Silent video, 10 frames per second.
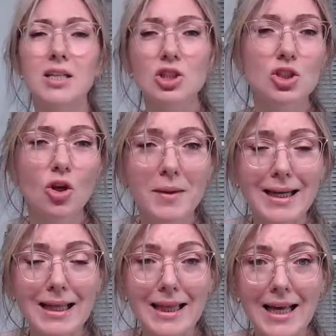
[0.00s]
there's so
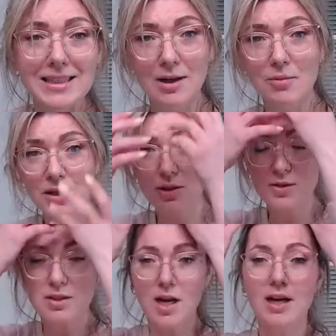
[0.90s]
many things. Like, where do
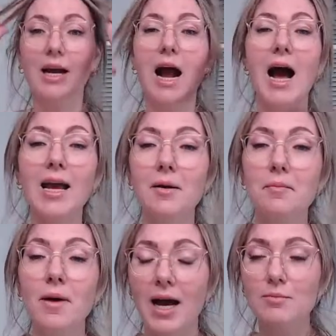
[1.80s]
you start? Like, I
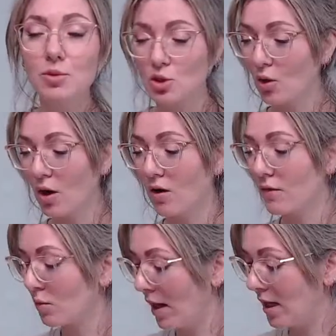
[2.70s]
am, I'm so
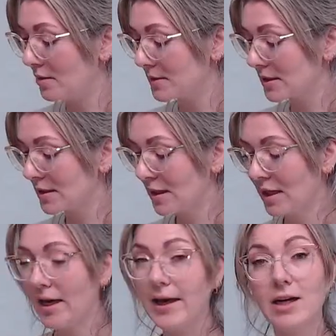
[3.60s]
overwhelmed
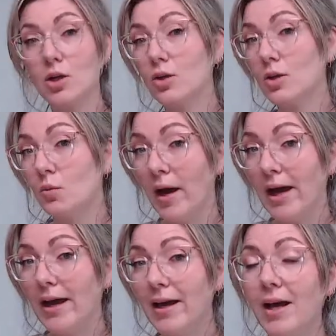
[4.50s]
in a good
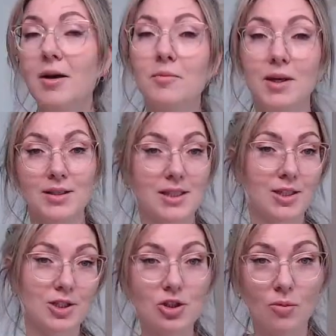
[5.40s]
way because
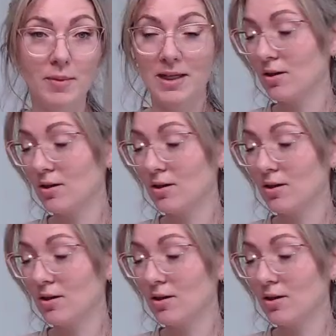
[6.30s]
there's so many